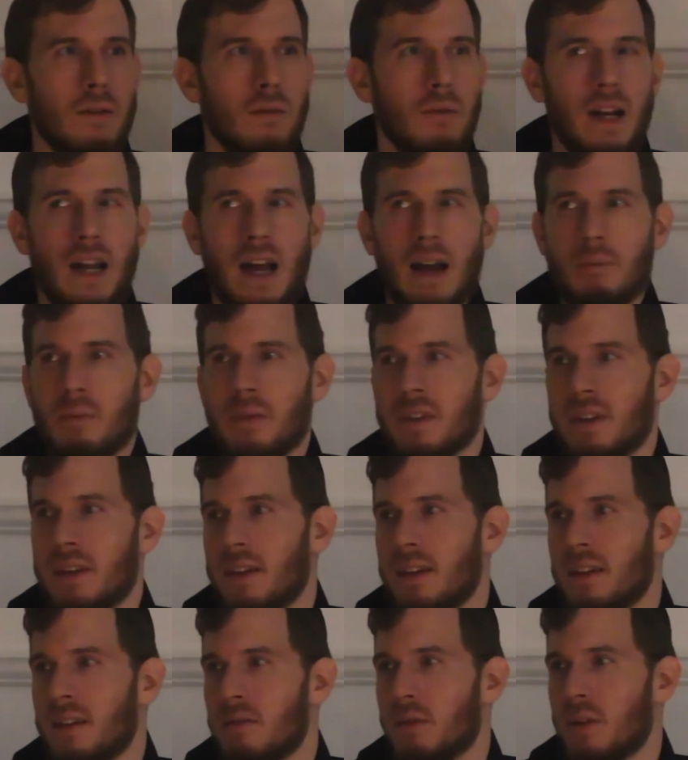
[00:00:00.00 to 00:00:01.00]
what
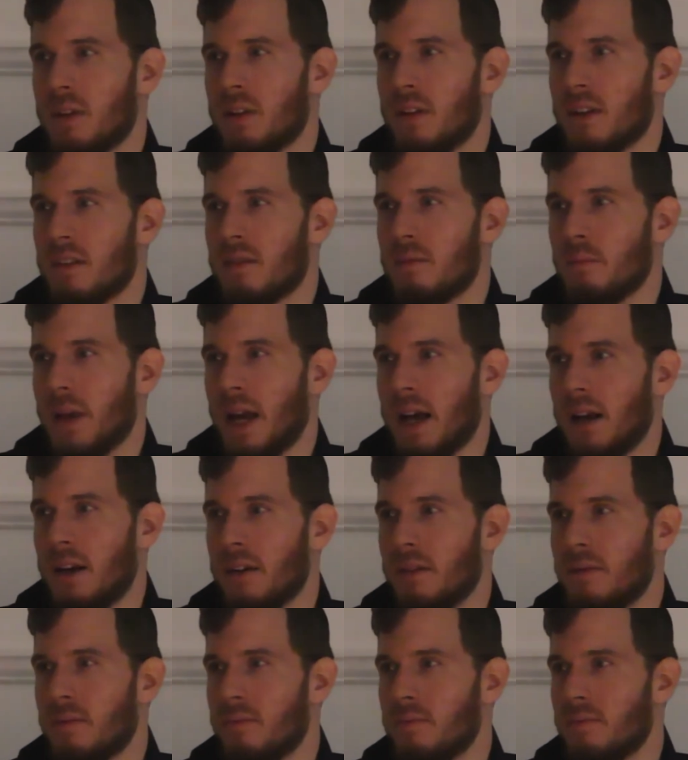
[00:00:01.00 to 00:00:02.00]
happens in this world doesn't
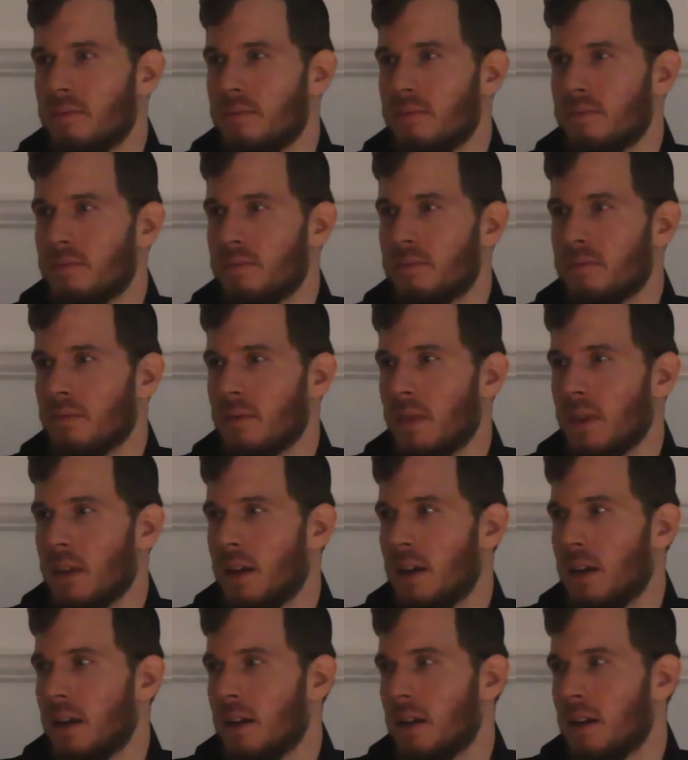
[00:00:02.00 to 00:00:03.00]
matter.
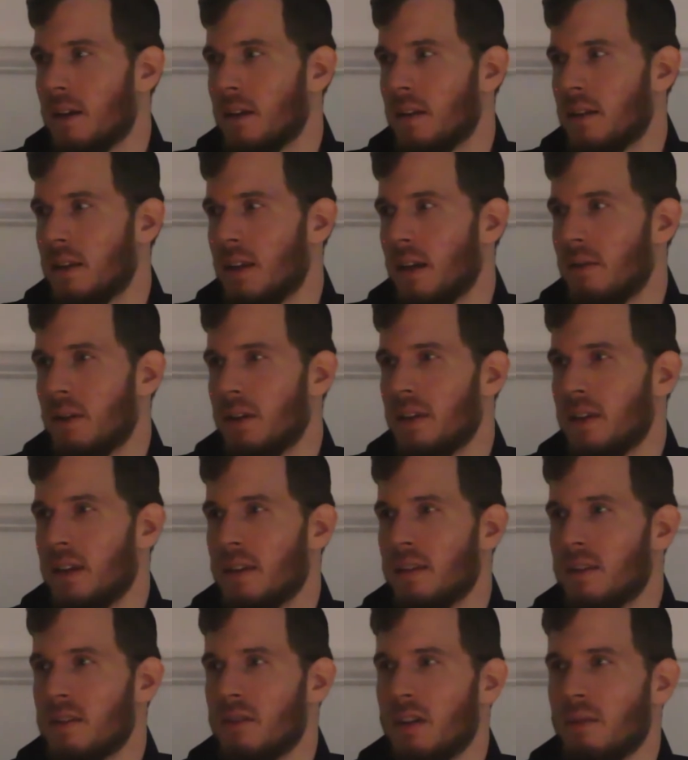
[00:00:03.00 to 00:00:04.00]
They were in
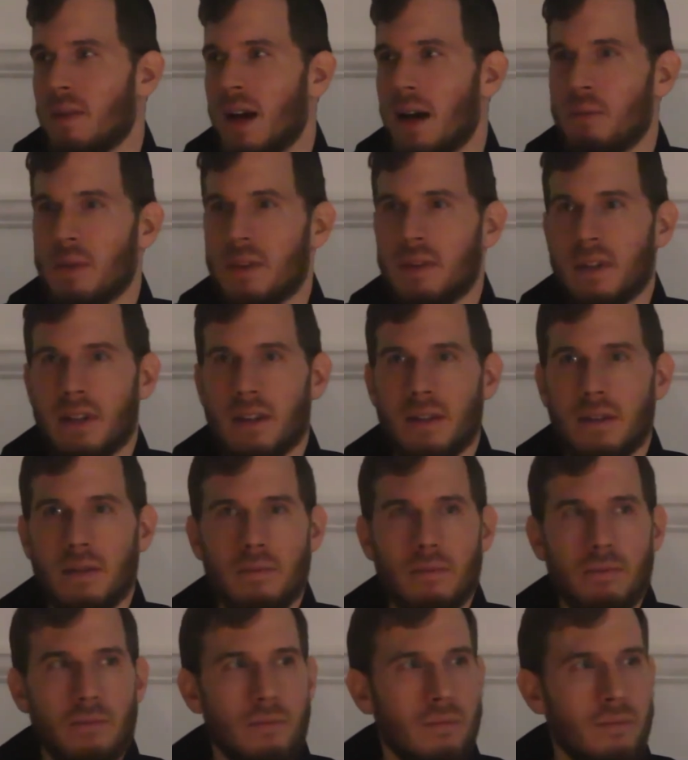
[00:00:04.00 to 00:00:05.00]
the extreme
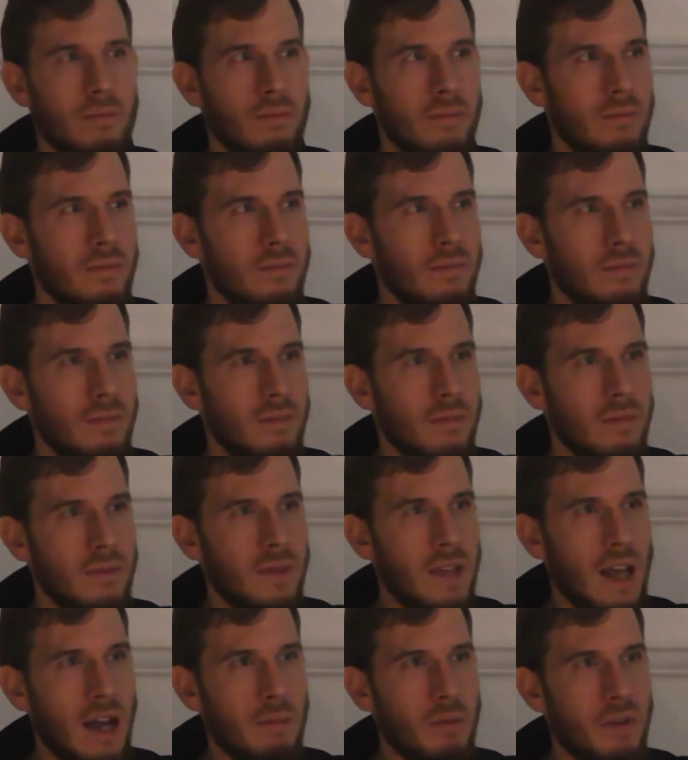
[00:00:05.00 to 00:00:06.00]
opposite
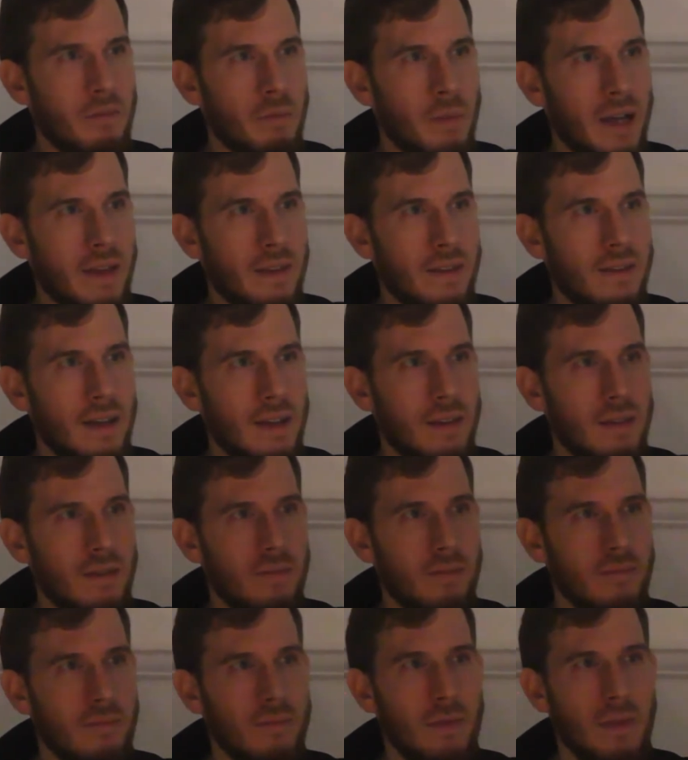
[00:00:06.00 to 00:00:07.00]
type of
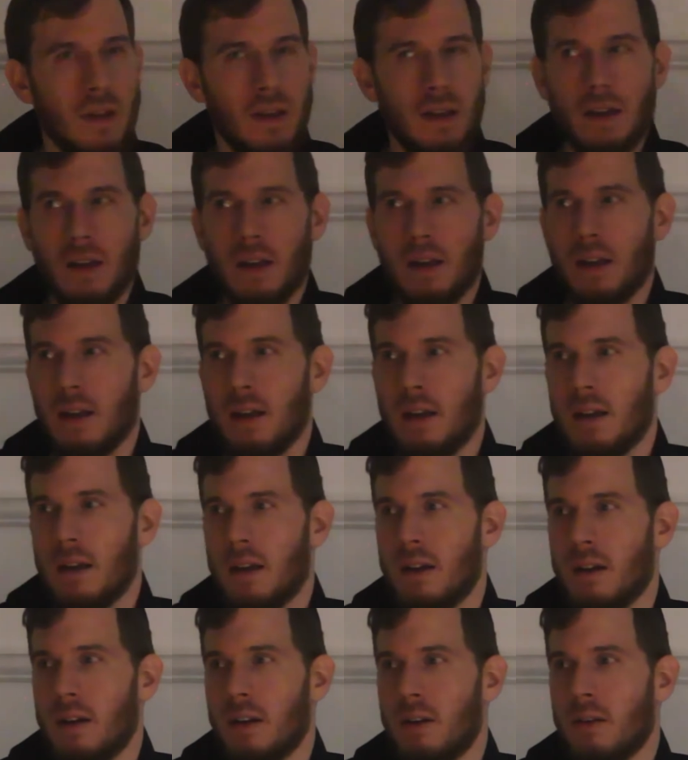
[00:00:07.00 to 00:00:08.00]
mindset.
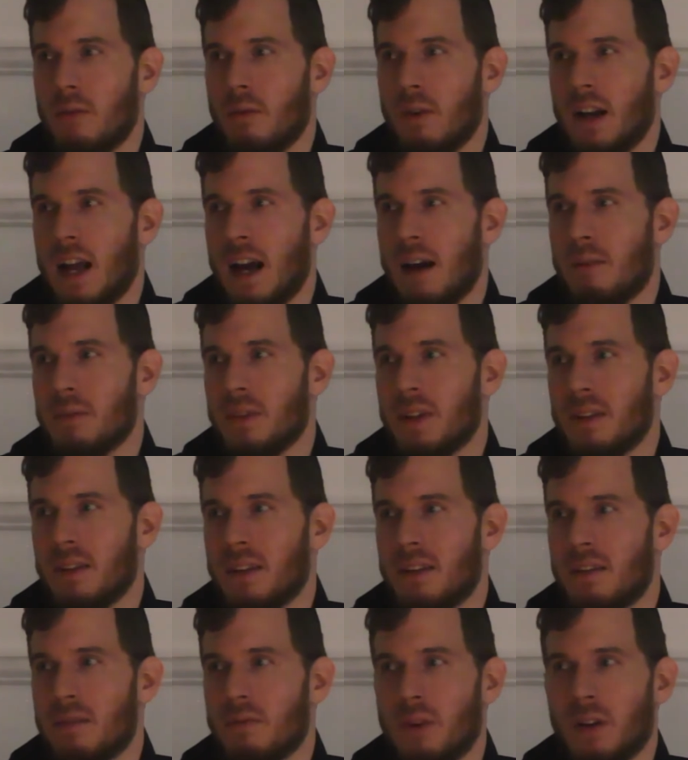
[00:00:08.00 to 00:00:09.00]
What happened
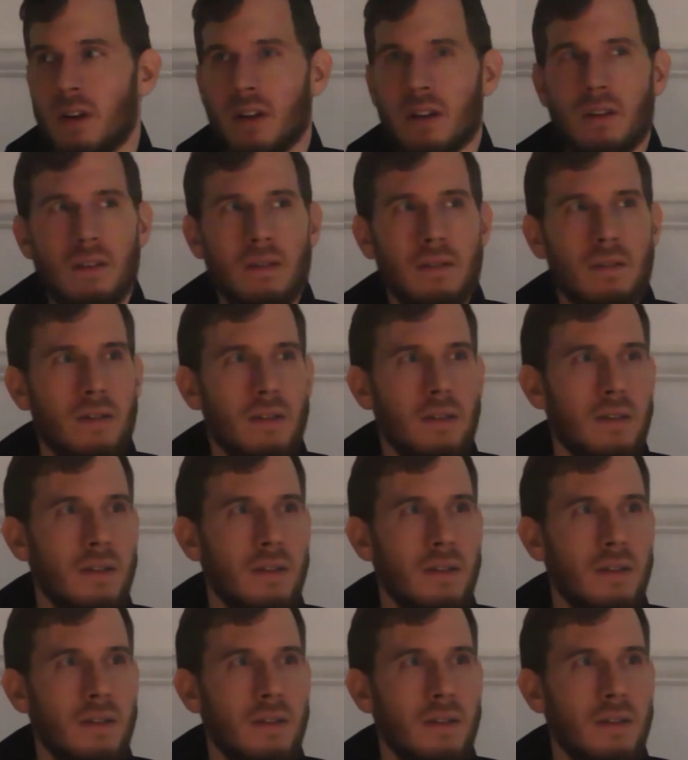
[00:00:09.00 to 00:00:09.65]
in this world